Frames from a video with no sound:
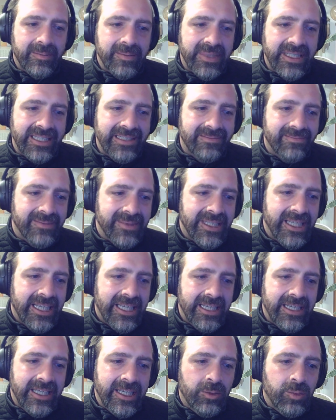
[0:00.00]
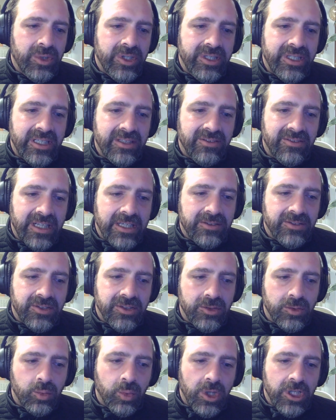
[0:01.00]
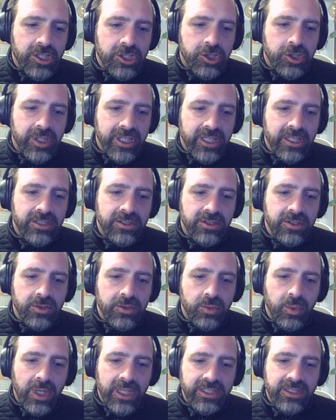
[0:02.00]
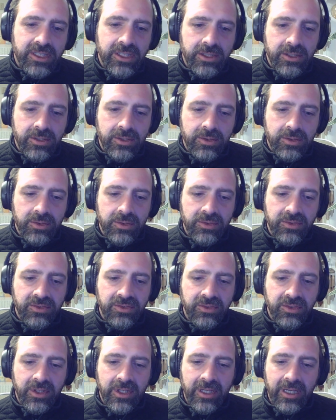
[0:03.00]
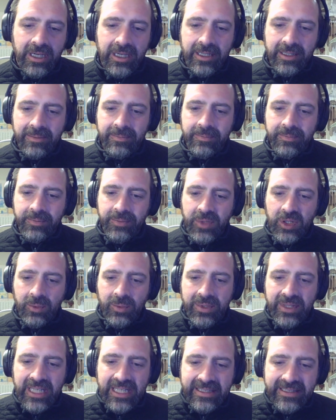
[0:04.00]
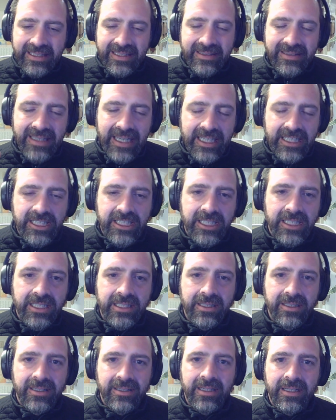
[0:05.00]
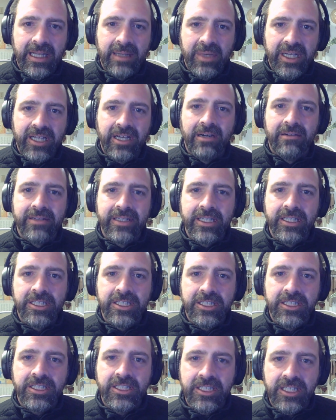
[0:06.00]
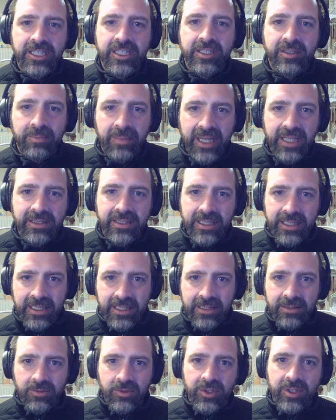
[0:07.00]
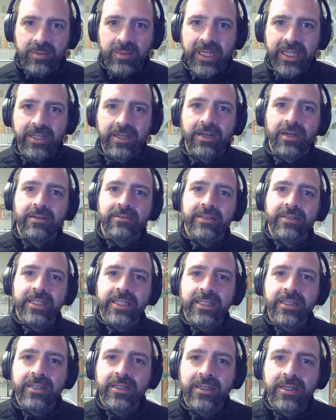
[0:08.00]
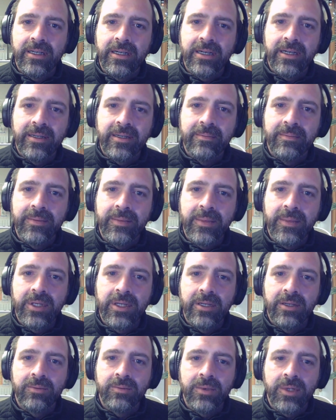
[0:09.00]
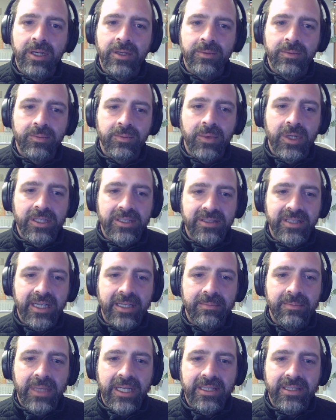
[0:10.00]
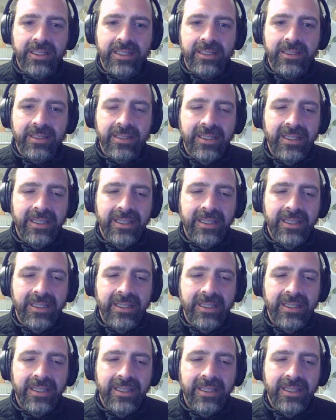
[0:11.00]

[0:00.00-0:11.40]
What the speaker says: It really gets down to what trick do you want to use with that detection. Am I calling a JITted method or am I calling a runtime method?